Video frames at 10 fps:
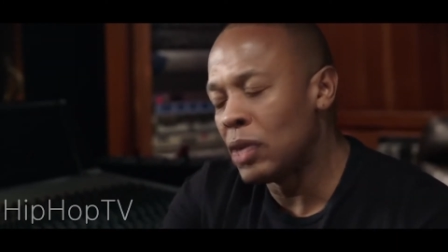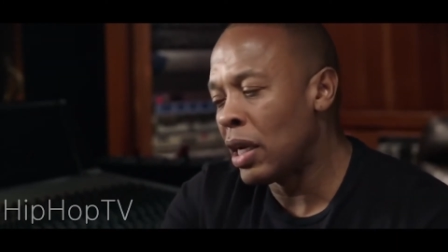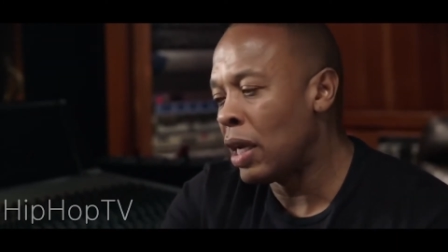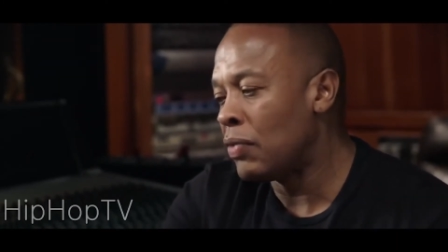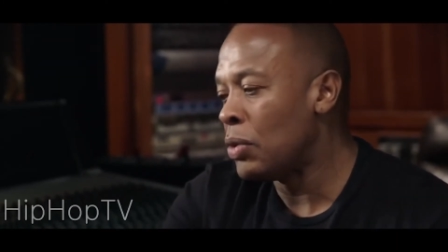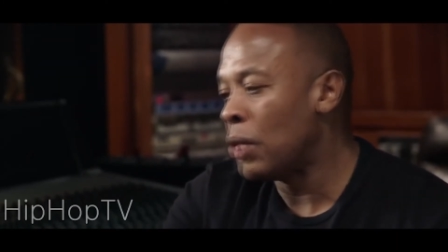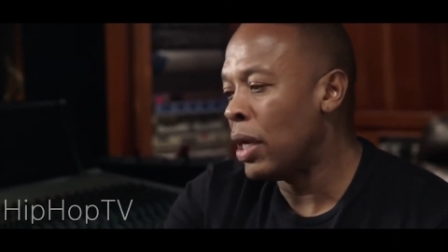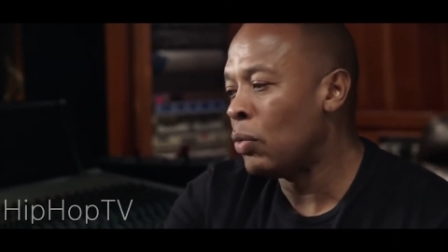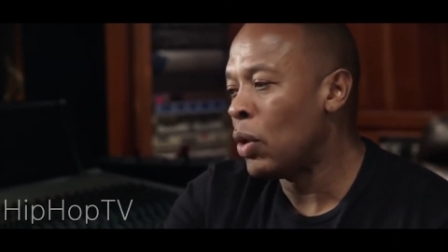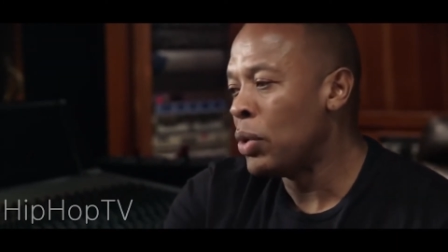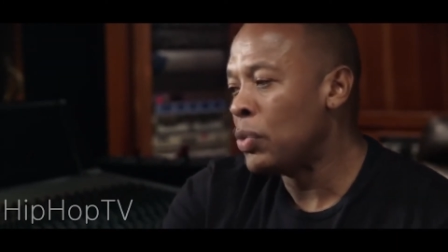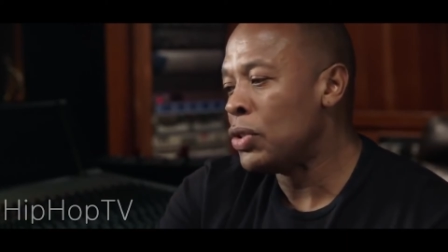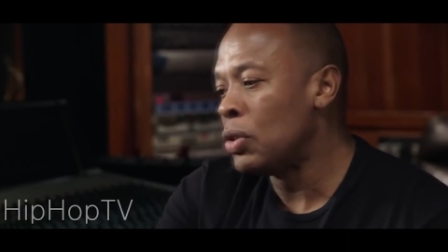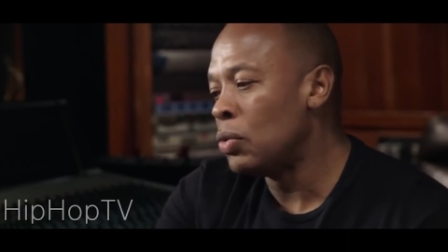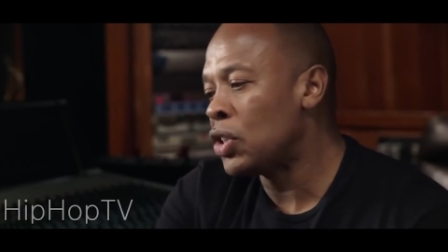to pr to pretty
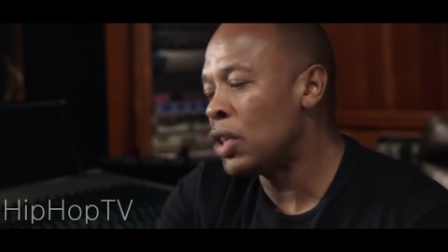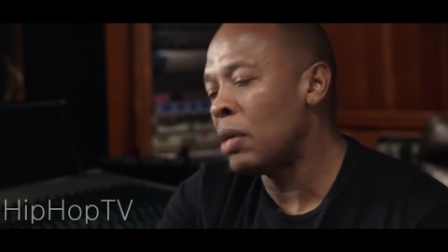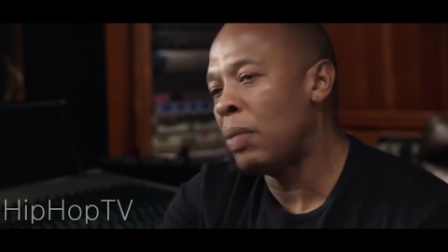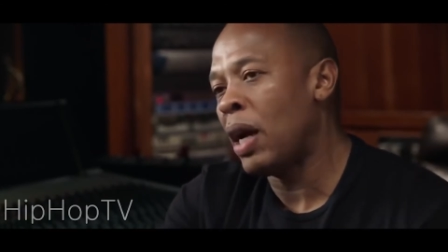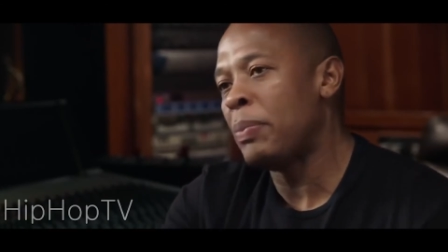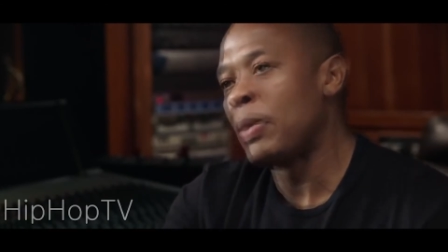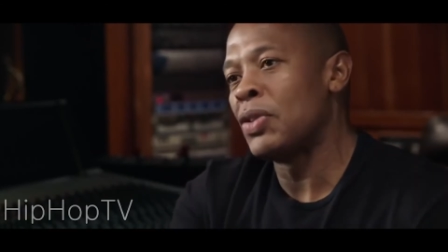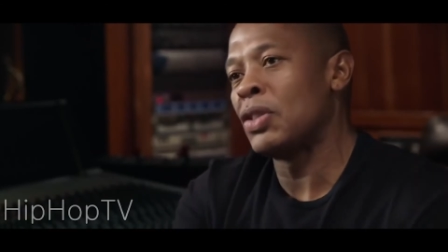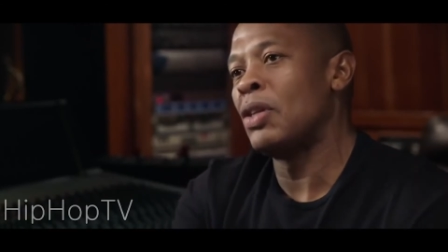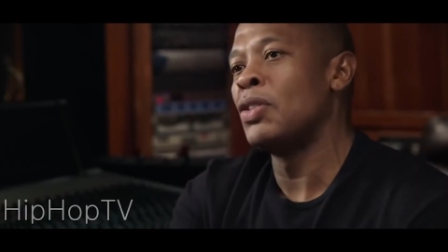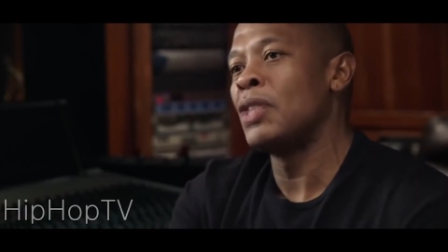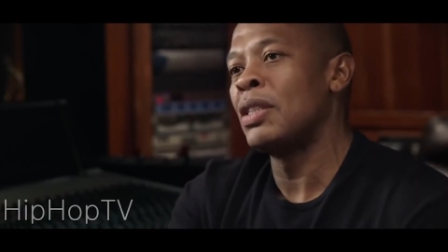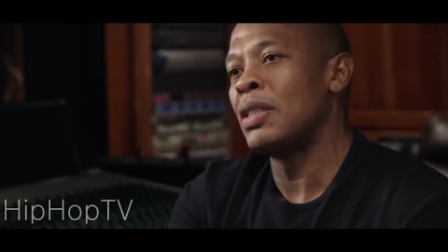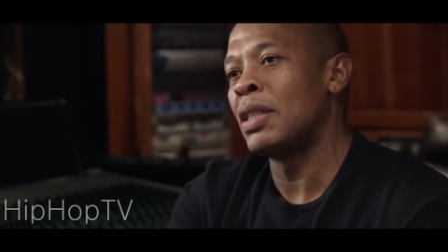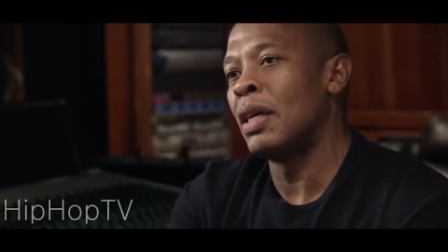much release Dre from his contract so he
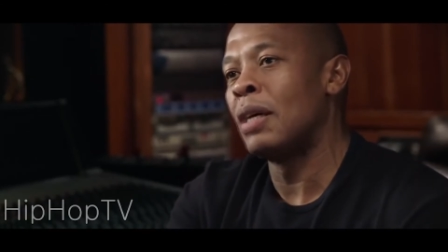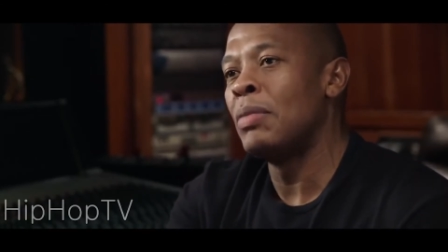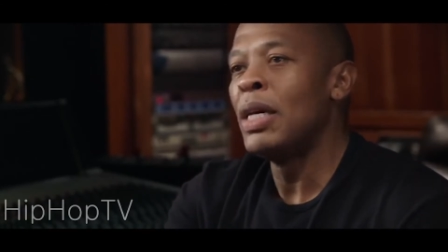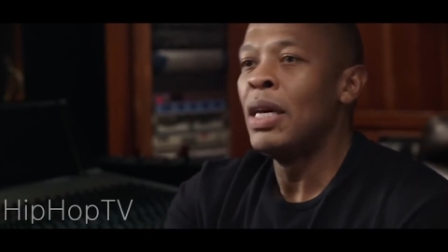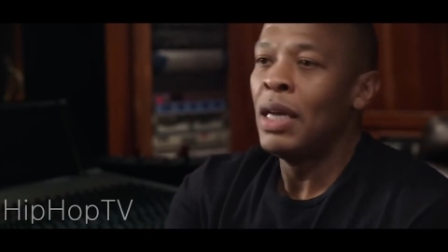could sign with Death Row.